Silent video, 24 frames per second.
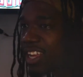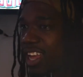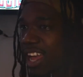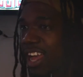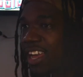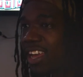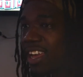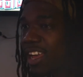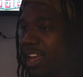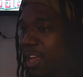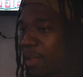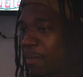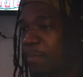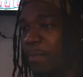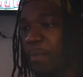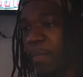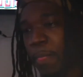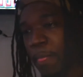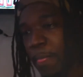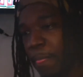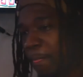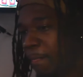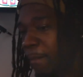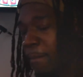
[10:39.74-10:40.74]
I got
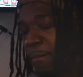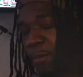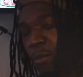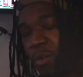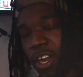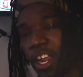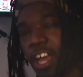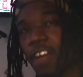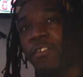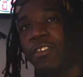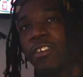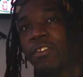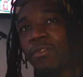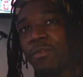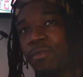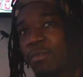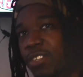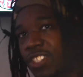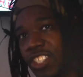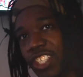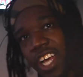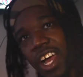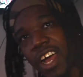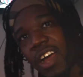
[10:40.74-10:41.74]
whatever
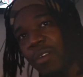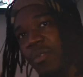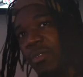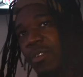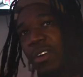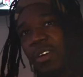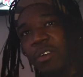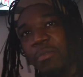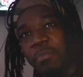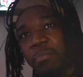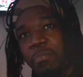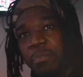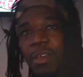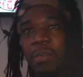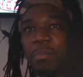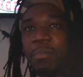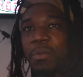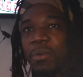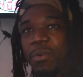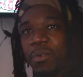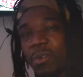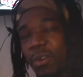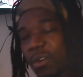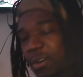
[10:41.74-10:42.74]
genre of
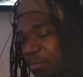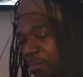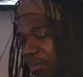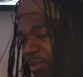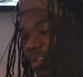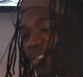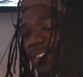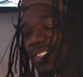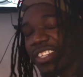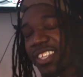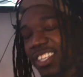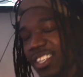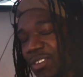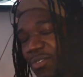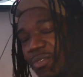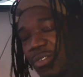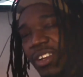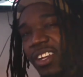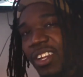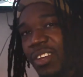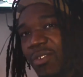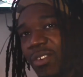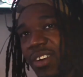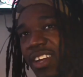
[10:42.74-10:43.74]
people or music you
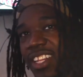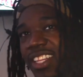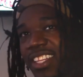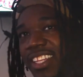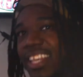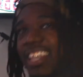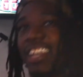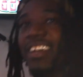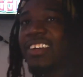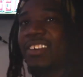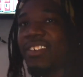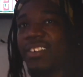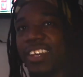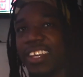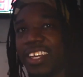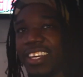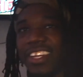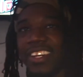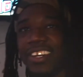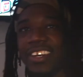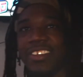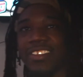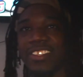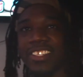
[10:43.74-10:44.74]
really want to deal with. You
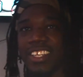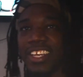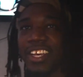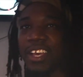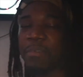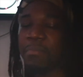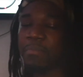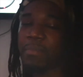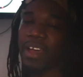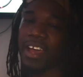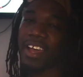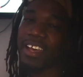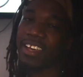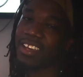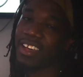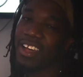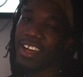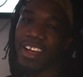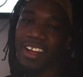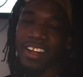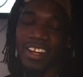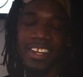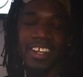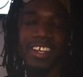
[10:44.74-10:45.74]
know what I'm saying?
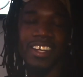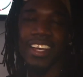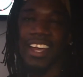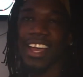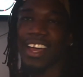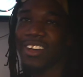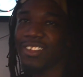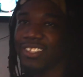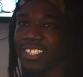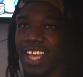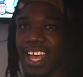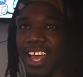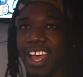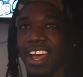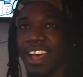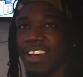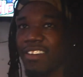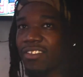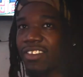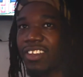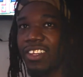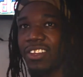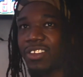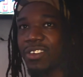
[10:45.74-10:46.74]
Backyard cookouts
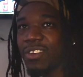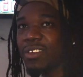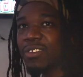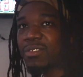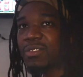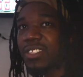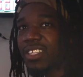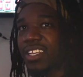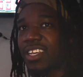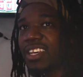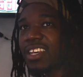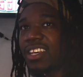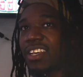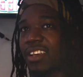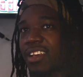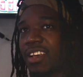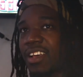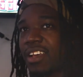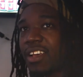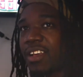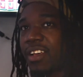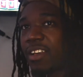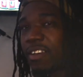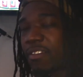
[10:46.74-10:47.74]
time. You know what I'm saying?
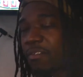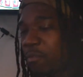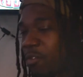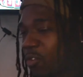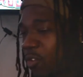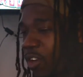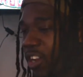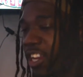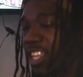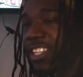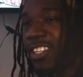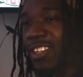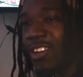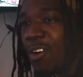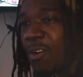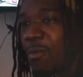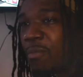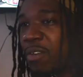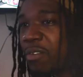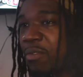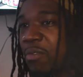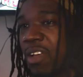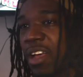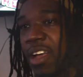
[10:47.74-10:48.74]
If Granny told
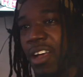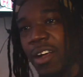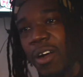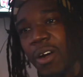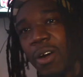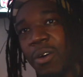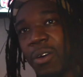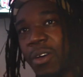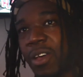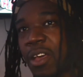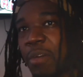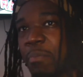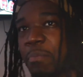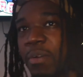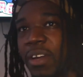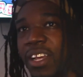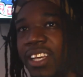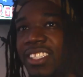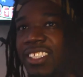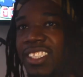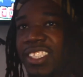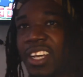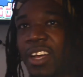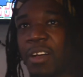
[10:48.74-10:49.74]
me go on here and
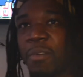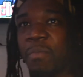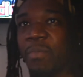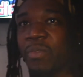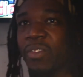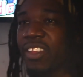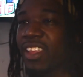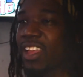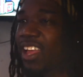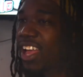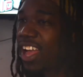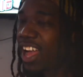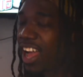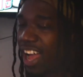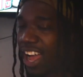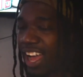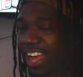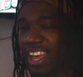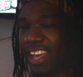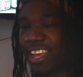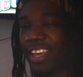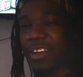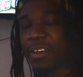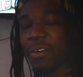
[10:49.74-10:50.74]
play something,
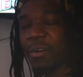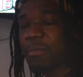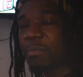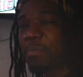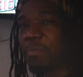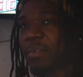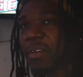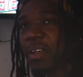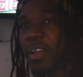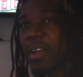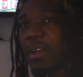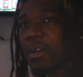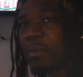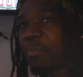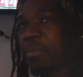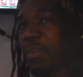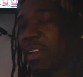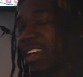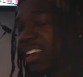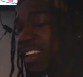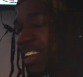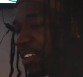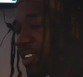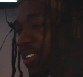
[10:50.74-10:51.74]
I ain't gonna
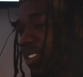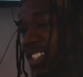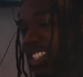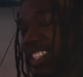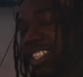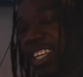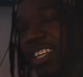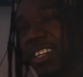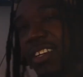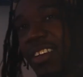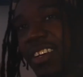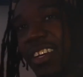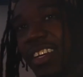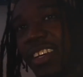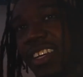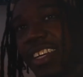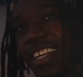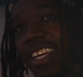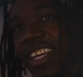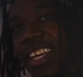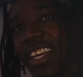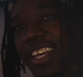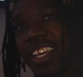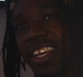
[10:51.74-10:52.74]
play no shit that
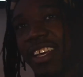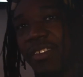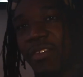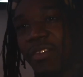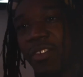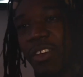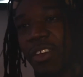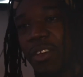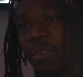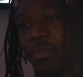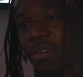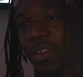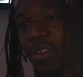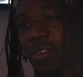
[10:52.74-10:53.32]
you feel me?